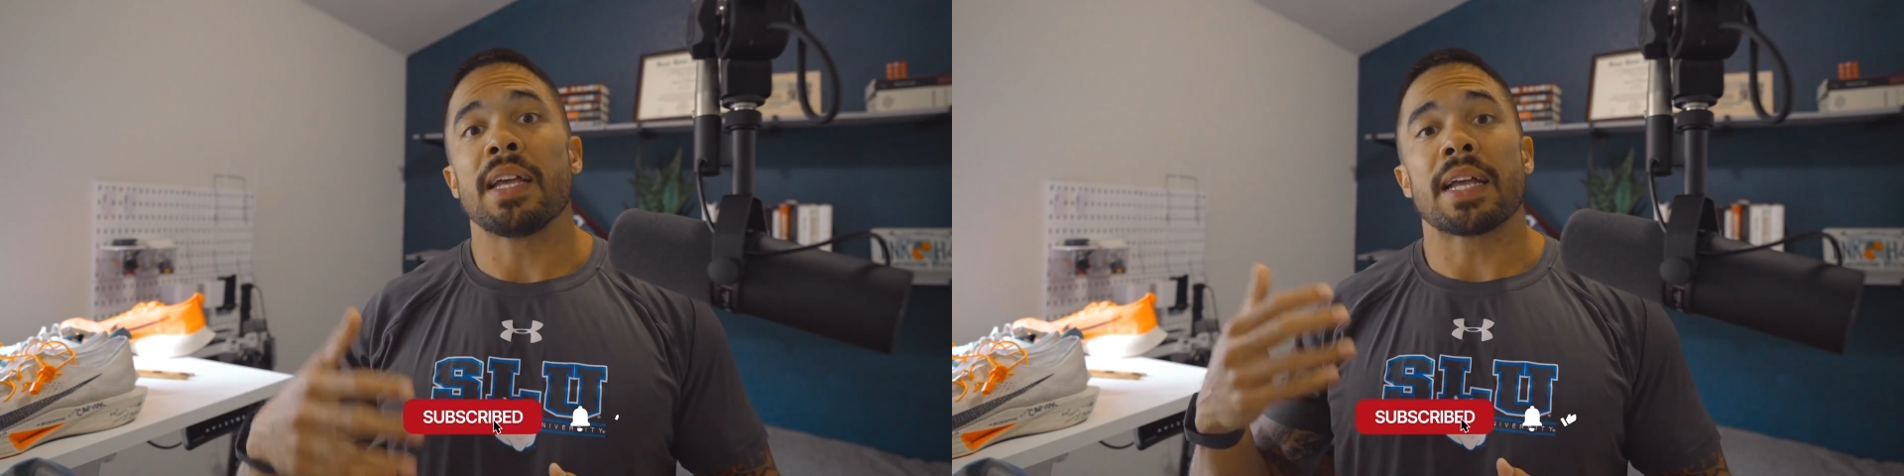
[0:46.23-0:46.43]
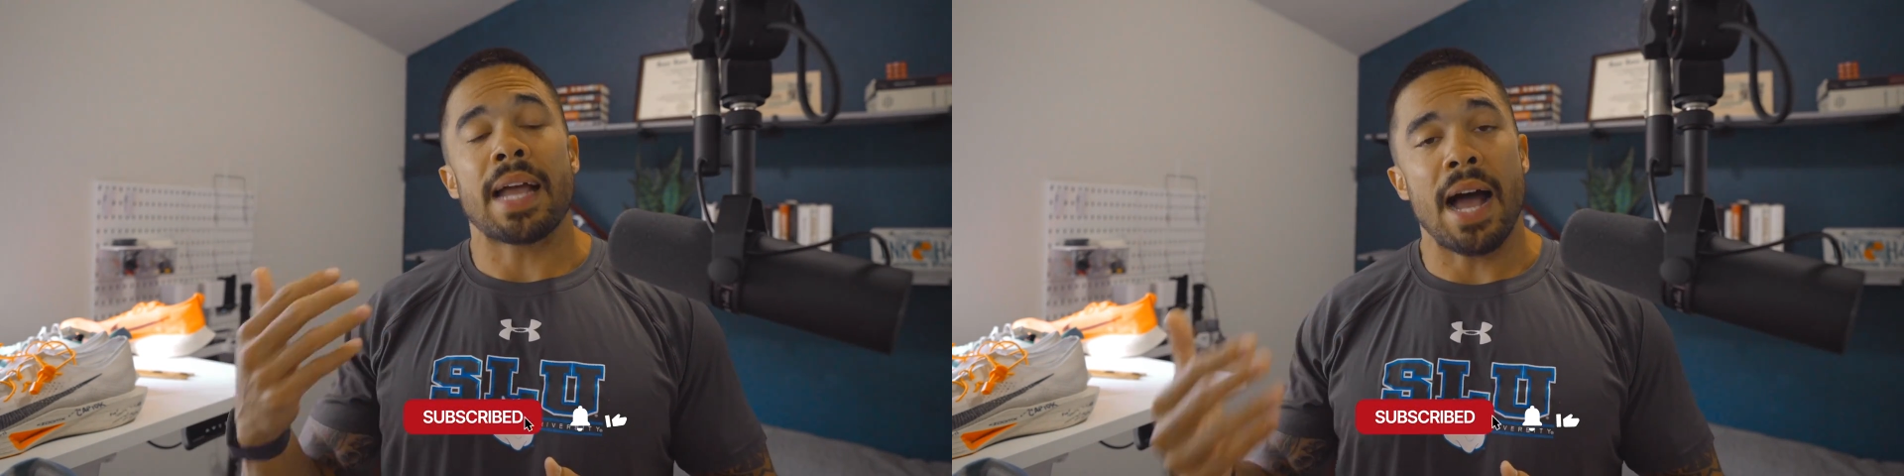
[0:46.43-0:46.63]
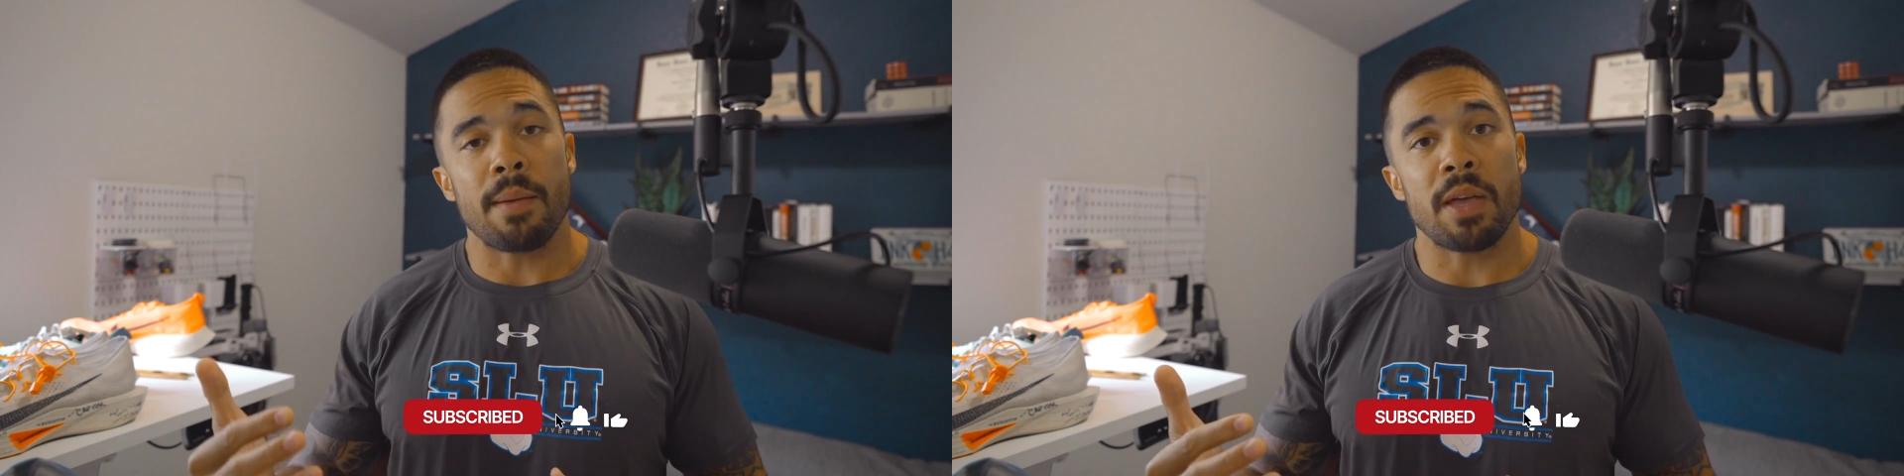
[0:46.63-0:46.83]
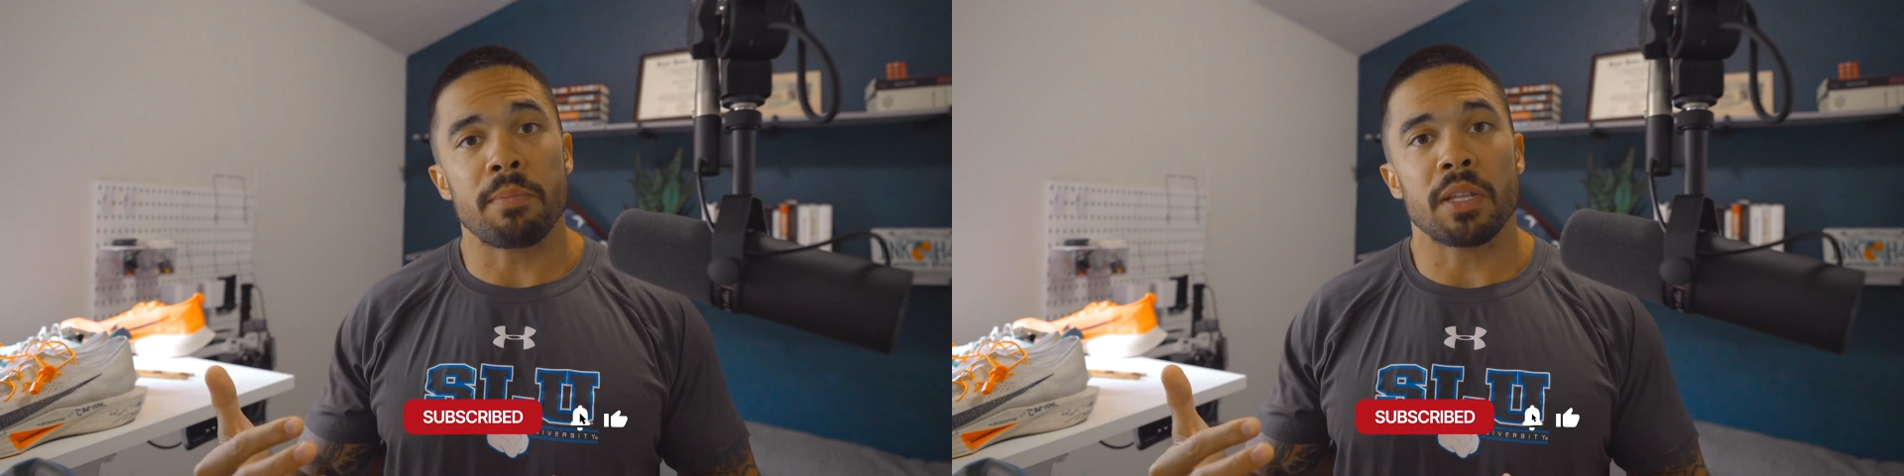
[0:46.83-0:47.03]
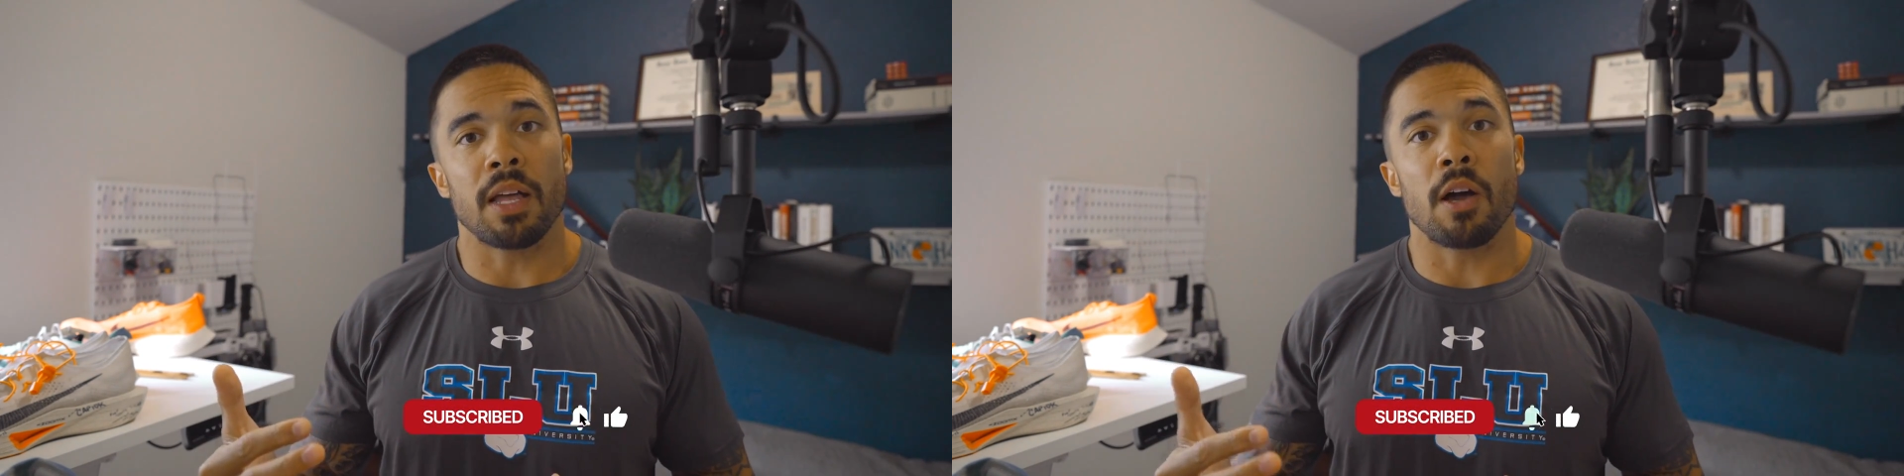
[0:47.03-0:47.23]
comment
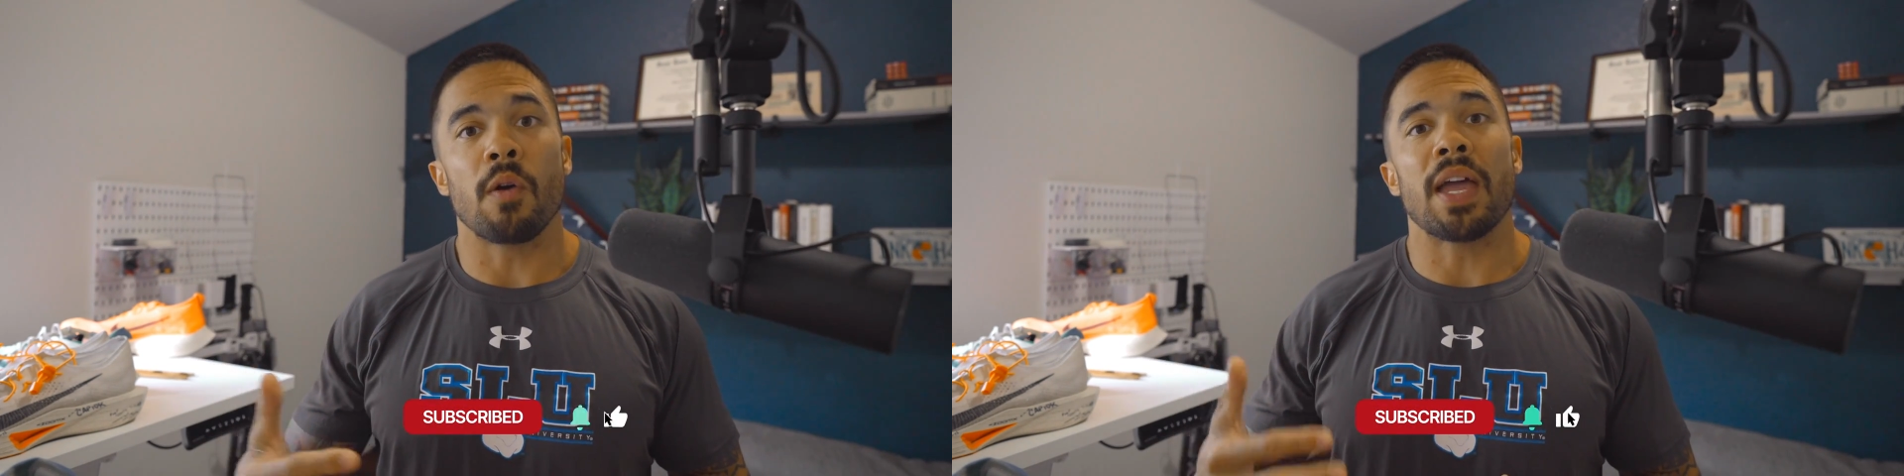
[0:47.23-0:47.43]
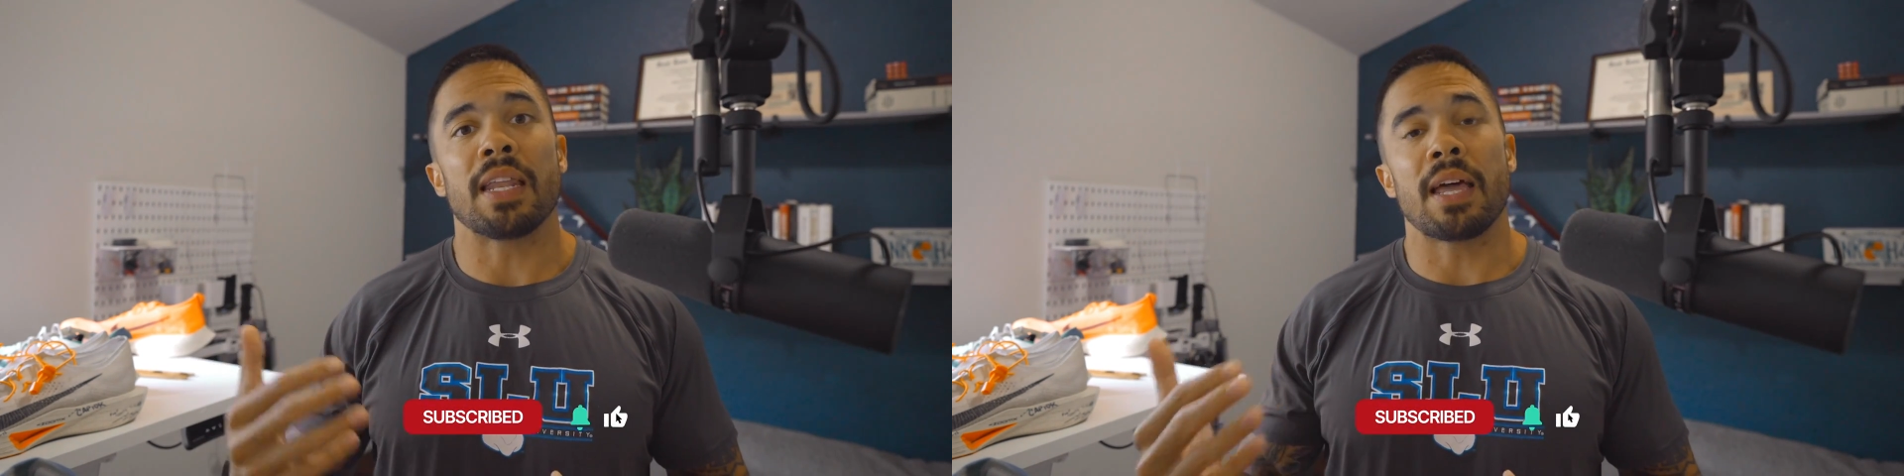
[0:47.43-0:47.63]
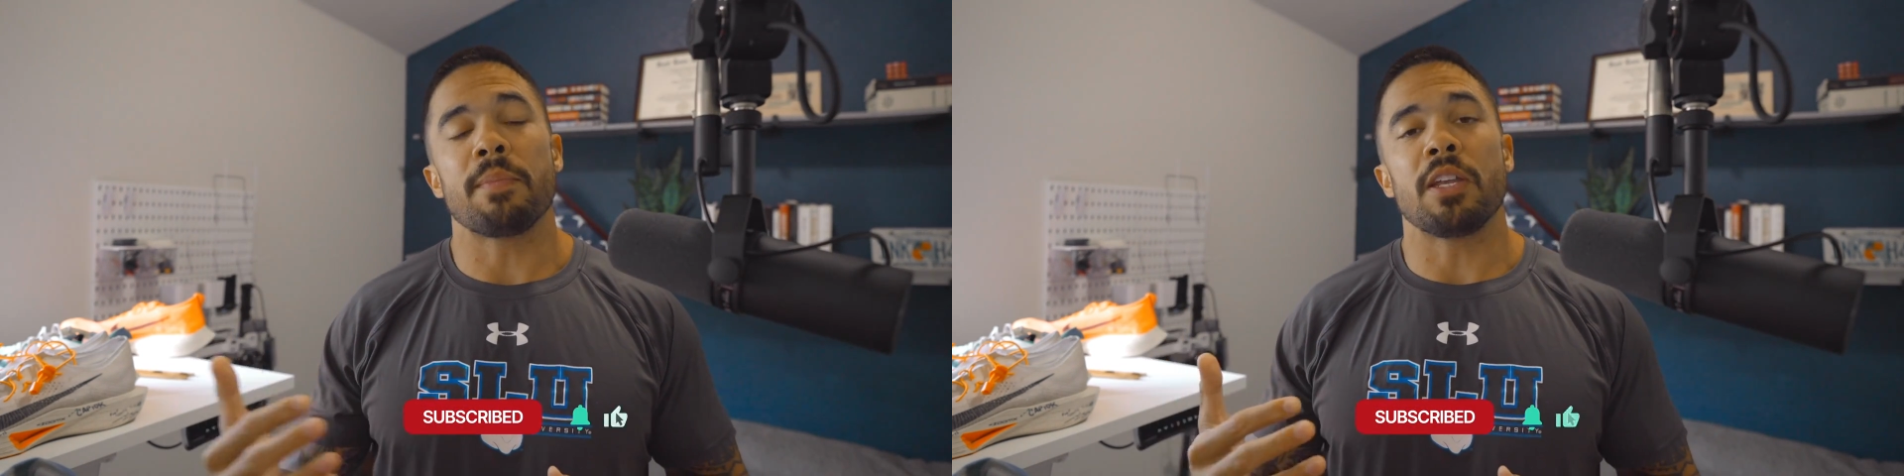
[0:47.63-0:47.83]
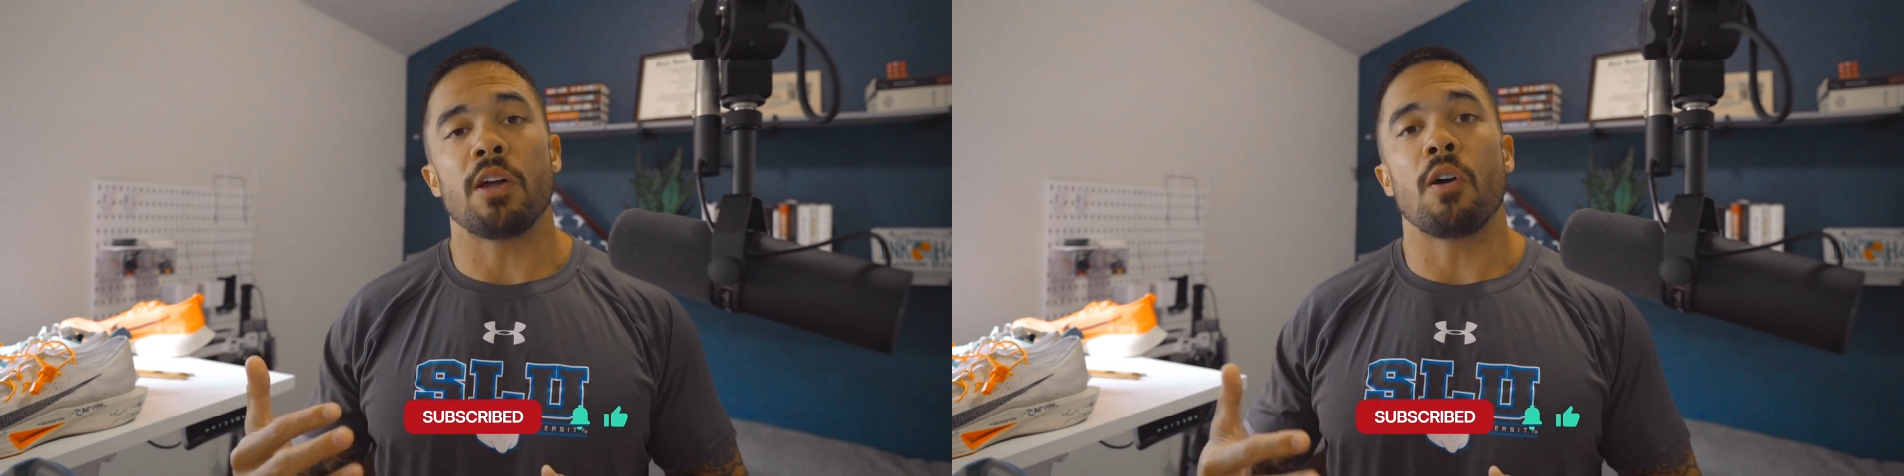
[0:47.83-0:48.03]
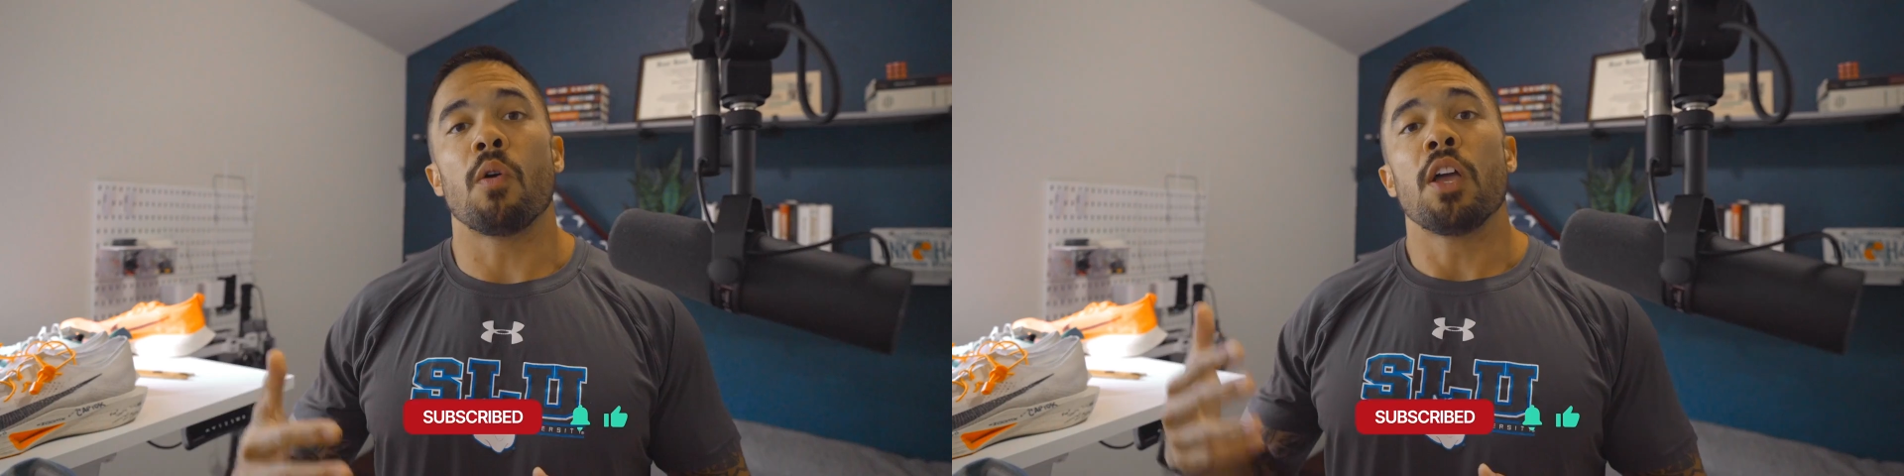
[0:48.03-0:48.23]
below, and let me
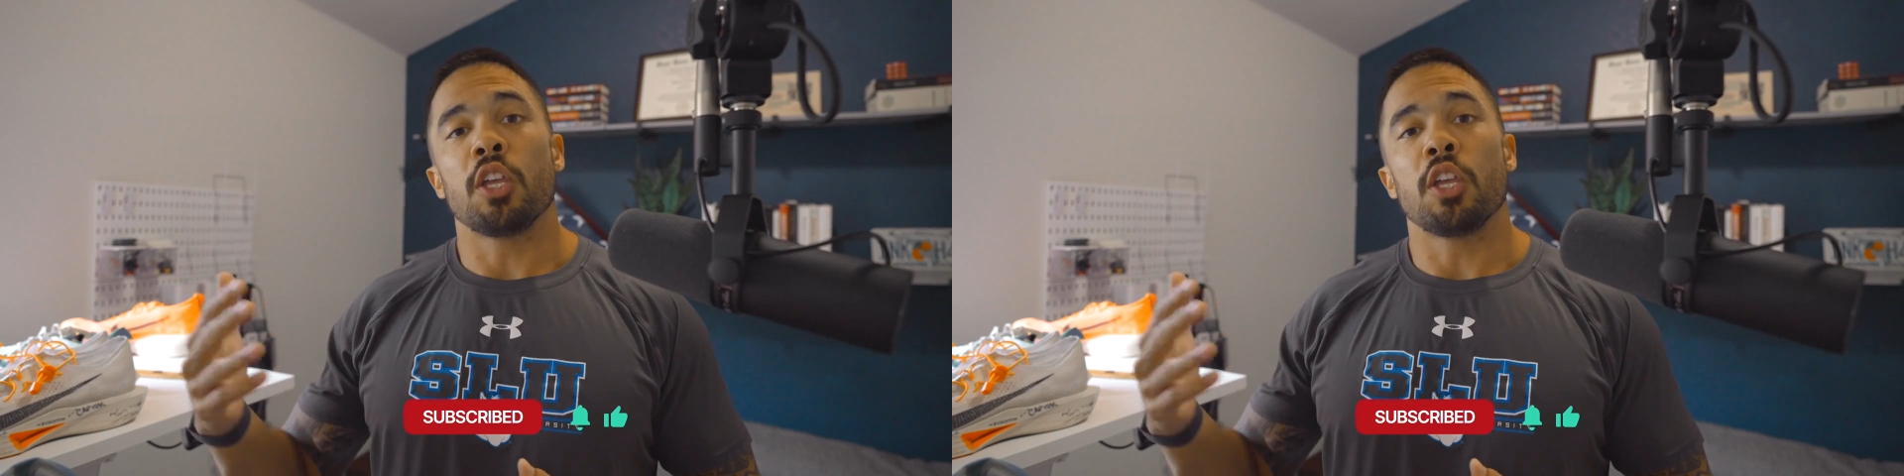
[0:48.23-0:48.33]
know